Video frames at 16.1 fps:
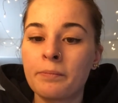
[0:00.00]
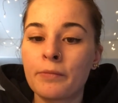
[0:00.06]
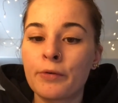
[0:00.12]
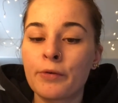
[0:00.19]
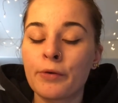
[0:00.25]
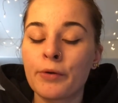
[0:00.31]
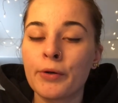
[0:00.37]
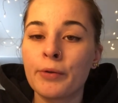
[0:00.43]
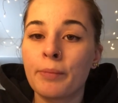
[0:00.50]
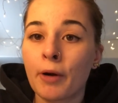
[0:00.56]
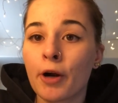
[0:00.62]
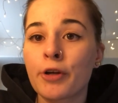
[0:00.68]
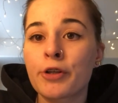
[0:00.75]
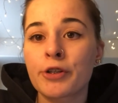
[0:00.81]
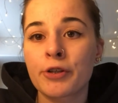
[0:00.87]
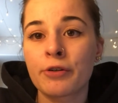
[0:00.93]
through
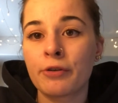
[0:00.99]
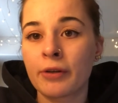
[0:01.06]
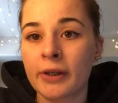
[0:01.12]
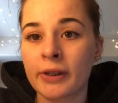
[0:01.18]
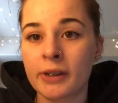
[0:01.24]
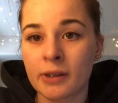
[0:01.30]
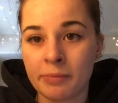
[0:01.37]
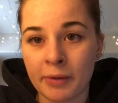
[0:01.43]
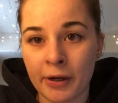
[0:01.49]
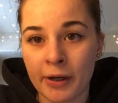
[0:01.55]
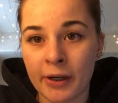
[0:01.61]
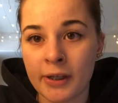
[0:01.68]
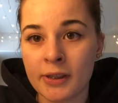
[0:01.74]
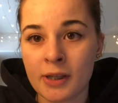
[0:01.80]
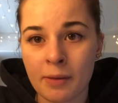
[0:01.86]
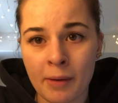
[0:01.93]
personal
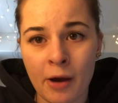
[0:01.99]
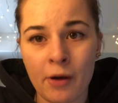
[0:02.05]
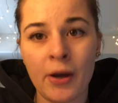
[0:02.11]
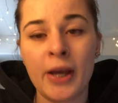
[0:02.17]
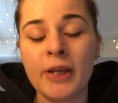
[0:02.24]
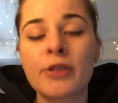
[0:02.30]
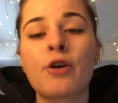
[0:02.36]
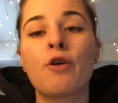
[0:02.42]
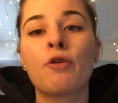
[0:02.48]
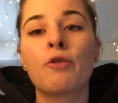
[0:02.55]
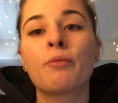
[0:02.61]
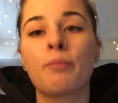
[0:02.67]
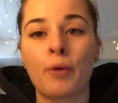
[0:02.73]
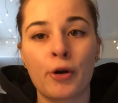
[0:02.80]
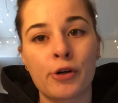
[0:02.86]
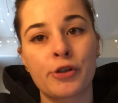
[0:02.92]
experience, about his
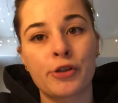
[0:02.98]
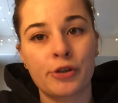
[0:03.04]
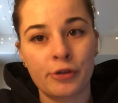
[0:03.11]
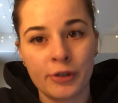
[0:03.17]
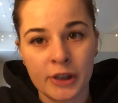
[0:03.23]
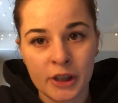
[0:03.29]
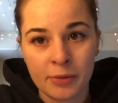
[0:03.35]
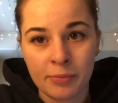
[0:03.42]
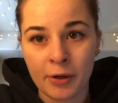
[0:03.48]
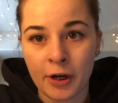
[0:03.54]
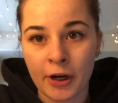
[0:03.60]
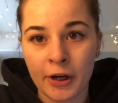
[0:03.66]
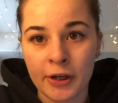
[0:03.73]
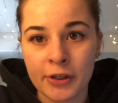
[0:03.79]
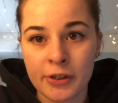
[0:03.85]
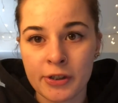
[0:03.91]
own personal
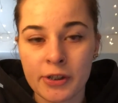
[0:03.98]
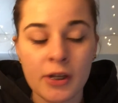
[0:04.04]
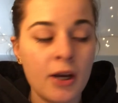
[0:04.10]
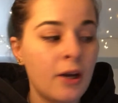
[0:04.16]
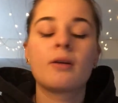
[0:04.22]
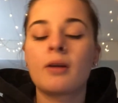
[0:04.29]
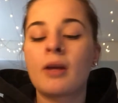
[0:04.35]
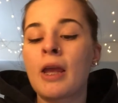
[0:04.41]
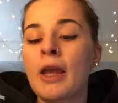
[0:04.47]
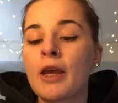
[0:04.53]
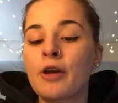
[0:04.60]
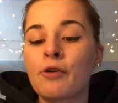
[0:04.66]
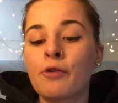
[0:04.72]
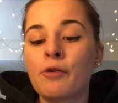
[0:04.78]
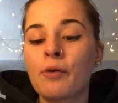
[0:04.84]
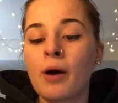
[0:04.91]
experience. He
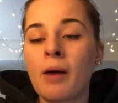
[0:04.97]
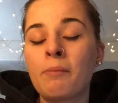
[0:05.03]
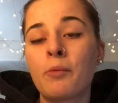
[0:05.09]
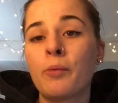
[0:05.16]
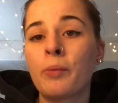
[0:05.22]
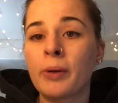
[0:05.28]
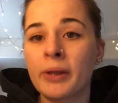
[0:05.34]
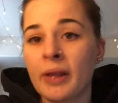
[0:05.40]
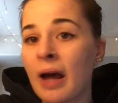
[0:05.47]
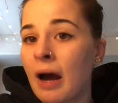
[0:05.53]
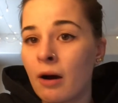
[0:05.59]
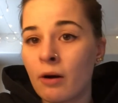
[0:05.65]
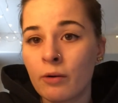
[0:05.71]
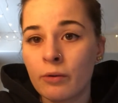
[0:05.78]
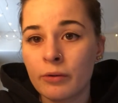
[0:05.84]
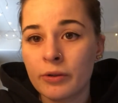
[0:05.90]
grew up
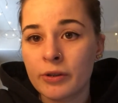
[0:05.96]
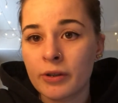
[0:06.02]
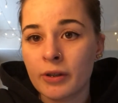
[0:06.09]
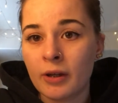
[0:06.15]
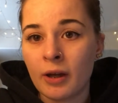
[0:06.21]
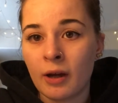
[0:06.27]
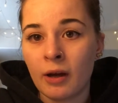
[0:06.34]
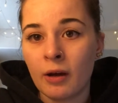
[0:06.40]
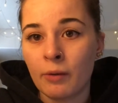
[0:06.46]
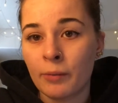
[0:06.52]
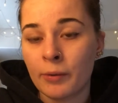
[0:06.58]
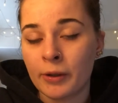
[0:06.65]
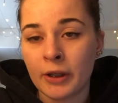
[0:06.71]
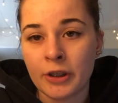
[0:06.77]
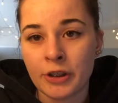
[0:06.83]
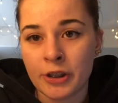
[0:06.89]
without a
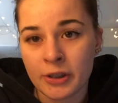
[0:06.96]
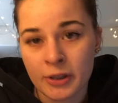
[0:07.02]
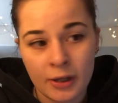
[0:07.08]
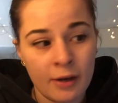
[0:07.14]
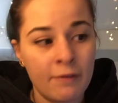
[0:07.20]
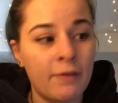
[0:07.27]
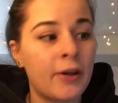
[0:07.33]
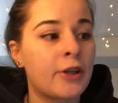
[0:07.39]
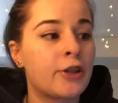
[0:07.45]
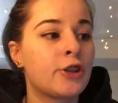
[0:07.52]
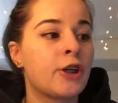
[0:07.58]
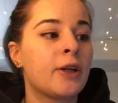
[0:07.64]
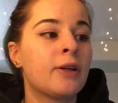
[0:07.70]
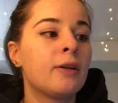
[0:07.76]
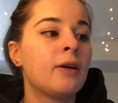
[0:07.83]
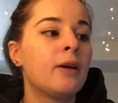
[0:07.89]
religious
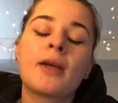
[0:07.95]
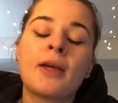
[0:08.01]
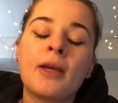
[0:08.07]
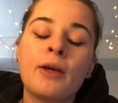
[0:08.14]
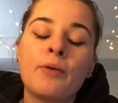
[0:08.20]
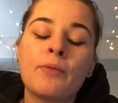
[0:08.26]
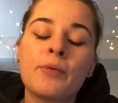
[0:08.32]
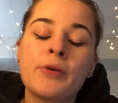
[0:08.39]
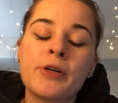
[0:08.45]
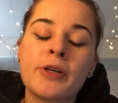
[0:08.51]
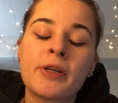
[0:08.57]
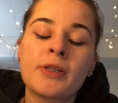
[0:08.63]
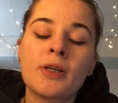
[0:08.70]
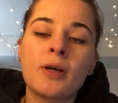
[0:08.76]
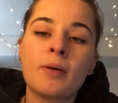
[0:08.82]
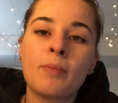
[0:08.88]
conviction. He
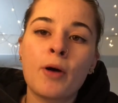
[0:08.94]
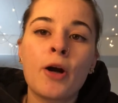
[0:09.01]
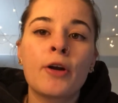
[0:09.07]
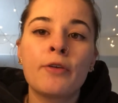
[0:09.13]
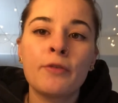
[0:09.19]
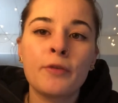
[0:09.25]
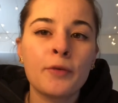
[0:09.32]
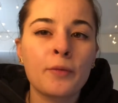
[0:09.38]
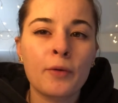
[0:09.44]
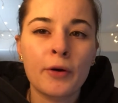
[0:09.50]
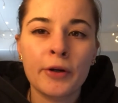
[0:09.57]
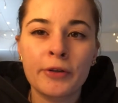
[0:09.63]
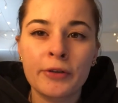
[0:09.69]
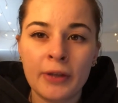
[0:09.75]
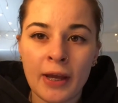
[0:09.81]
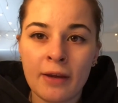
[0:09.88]
was a part of the
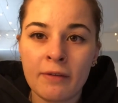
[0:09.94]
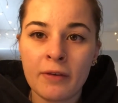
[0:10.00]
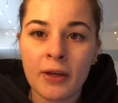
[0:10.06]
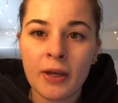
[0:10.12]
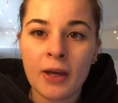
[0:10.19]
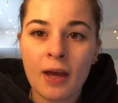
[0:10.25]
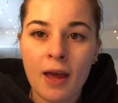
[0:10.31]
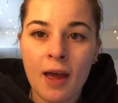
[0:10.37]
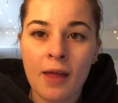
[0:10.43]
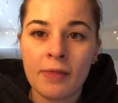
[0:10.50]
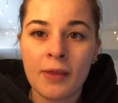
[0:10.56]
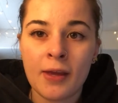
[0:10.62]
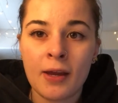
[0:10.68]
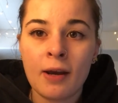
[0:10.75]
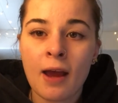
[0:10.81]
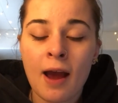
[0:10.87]
Royal Navy, and
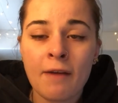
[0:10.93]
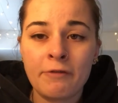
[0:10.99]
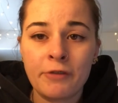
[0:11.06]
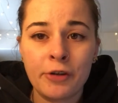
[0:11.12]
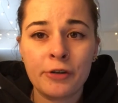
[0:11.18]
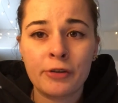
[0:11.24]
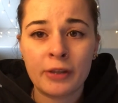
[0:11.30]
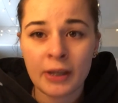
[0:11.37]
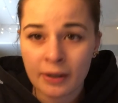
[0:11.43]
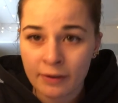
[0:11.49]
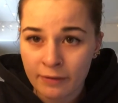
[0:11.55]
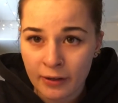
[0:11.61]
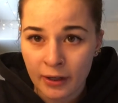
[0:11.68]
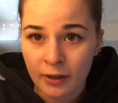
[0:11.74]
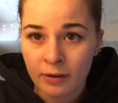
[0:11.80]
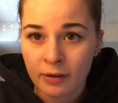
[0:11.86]
then after
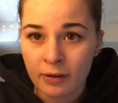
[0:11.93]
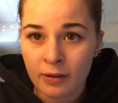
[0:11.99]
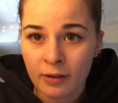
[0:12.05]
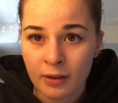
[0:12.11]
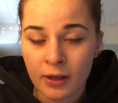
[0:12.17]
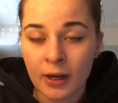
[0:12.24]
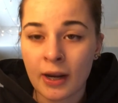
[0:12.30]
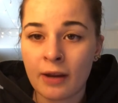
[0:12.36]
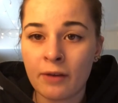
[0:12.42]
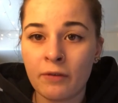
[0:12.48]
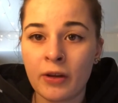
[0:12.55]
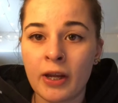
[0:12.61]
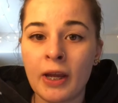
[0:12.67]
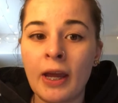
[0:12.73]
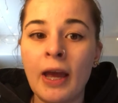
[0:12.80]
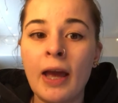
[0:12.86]
leaving the
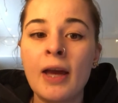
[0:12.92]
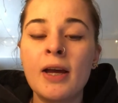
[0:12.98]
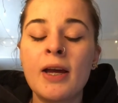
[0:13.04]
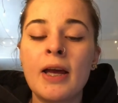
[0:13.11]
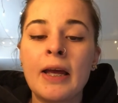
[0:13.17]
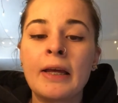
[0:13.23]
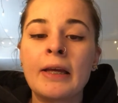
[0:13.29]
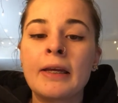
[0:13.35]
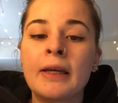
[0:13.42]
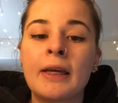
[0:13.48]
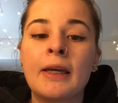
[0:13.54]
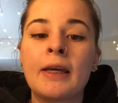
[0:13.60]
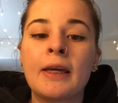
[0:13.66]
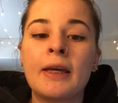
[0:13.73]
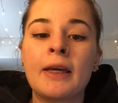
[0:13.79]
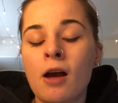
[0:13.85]
Navy,
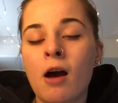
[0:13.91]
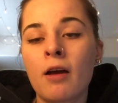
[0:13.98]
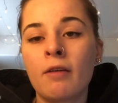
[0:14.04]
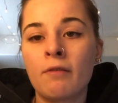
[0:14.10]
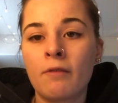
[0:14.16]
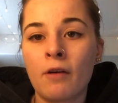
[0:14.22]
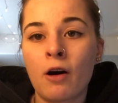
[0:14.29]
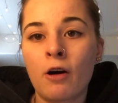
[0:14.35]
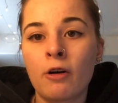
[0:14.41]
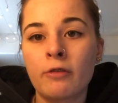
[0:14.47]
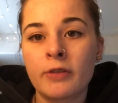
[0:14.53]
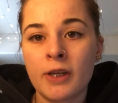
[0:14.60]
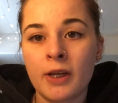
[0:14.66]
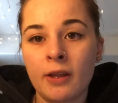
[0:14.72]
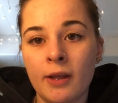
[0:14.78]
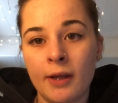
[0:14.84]
he got
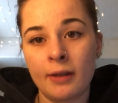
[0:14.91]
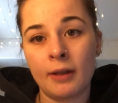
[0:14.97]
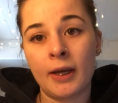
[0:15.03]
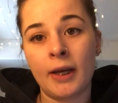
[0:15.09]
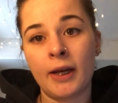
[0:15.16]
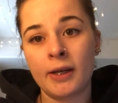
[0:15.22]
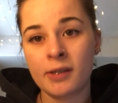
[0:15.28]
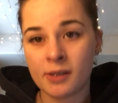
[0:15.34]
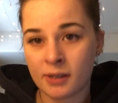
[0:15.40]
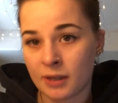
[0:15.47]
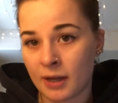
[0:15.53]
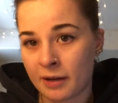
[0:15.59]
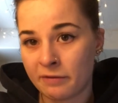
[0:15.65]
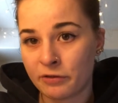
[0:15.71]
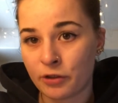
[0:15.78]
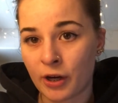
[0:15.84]
involved in the Atlantic
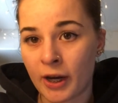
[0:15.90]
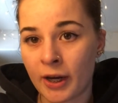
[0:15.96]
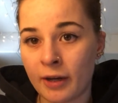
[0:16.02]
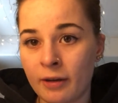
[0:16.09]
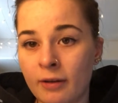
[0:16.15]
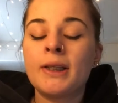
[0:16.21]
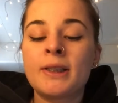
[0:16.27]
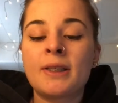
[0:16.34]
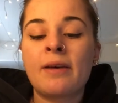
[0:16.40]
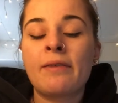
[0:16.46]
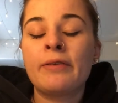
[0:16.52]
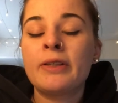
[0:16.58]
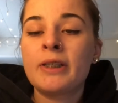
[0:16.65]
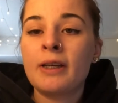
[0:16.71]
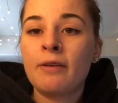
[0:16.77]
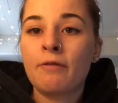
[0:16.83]
slave trade. In
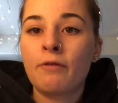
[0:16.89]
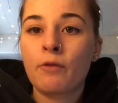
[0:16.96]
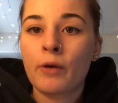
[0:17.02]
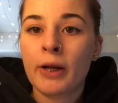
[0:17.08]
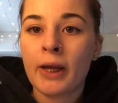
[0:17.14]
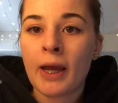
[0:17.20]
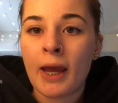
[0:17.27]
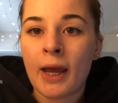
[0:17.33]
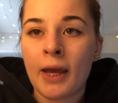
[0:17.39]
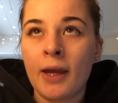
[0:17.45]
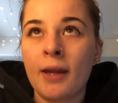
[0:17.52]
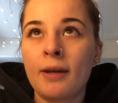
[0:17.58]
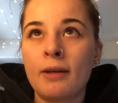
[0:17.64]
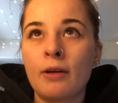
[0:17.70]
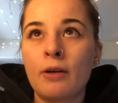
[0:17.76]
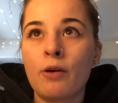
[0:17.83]

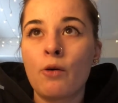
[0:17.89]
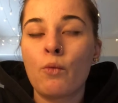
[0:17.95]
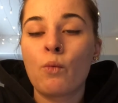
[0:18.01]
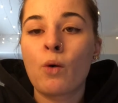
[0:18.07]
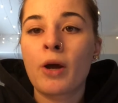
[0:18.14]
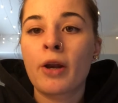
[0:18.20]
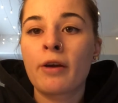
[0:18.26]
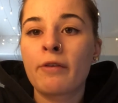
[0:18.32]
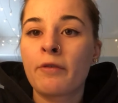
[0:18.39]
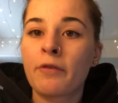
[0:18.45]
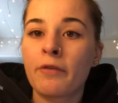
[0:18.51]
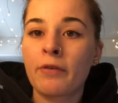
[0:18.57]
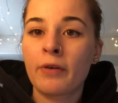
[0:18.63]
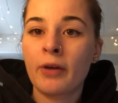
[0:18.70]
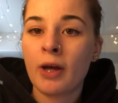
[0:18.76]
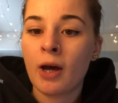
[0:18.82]
1748, one of
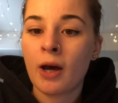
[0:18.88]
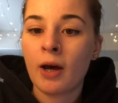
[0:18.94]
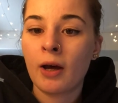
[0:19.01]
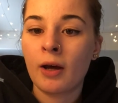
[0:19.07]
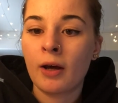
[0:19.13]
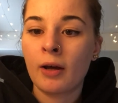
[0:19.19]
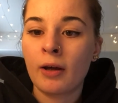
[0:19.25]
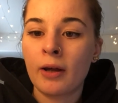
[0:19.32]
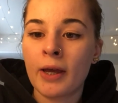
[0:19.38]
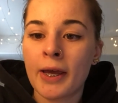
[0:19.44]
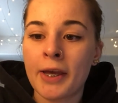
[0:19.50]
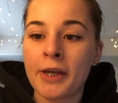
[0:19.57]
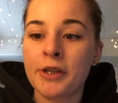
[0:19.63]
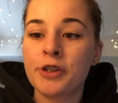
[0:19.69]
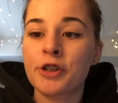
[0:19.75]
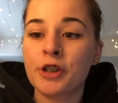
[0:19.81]

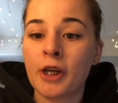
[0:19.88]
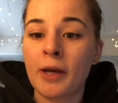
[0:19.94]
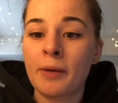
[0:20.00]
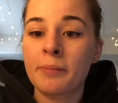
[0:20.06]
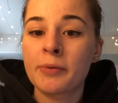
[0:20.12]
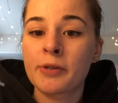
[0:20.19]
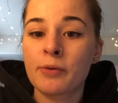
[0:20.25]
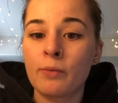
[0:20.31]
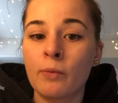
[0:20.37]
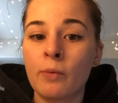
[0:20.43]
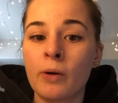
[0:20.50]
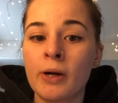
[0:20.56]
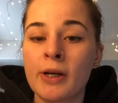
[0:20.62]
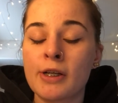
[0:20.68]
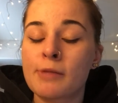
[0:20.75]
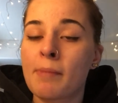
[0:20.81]
his ships
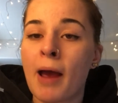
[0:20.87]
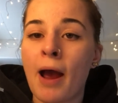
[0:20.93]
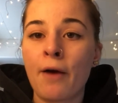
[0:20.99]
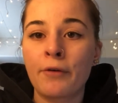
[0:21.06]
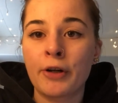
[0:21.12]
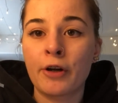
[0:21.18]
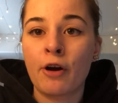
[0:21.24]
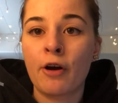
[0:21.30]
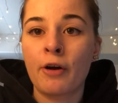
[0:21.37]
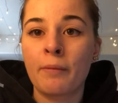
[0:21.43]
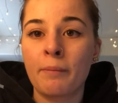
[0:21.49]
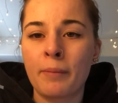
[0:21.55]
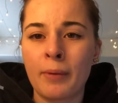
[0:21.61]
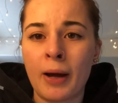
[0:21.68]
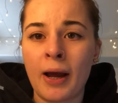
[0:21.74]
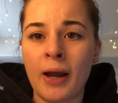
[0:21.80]
was pounded on
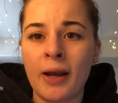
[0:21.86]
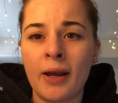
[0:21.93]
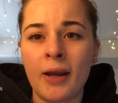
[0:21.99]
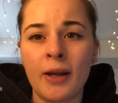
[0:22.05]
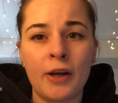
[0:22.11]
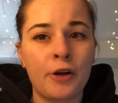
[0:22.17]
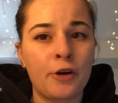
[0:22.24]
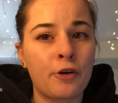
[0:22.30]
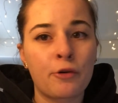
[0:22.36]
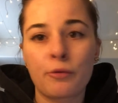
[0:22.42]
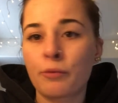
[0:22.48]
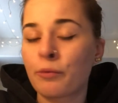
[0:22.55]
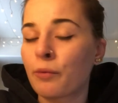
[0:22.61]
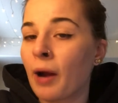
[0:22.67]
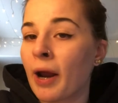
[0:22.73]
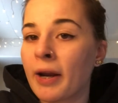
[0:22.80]
by an
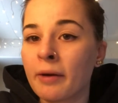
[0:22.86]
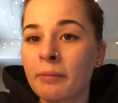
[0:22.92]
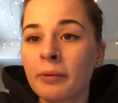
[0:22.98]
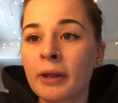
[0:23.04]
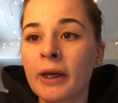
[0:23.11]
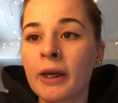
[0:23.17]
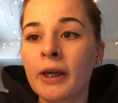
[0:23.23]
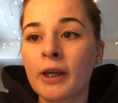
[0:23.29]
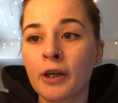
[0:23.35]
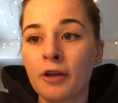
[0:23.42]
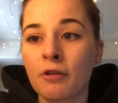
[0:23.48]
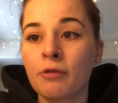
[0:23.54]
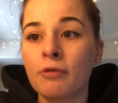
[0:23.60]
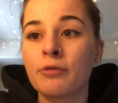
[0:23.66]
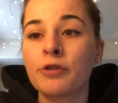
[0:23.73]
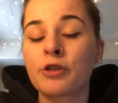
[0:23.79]
incredibly
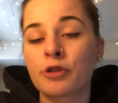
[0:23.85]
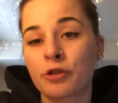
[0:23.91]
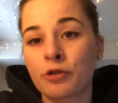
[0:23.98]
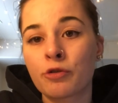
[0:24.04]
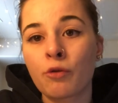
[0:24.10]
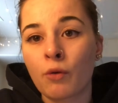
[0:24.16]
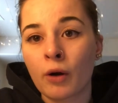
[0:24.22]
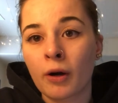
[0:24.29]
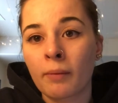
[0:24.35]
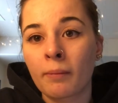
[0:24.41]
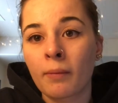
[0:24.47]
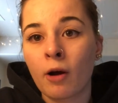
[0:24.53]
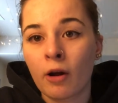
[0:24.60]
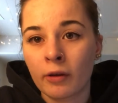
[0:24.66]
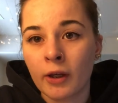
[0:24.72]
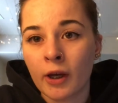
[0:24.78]
huge storm
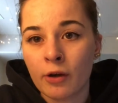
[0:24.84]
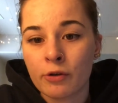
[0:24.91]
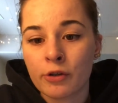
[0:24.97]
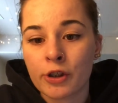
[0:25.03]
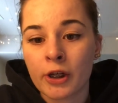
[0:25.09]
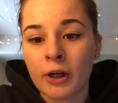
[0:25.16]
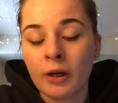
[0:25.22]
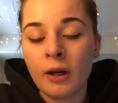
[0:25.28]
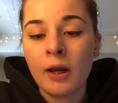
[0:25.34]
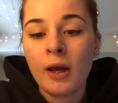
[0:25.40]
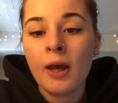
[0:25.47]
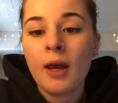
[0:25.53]
on the ocean.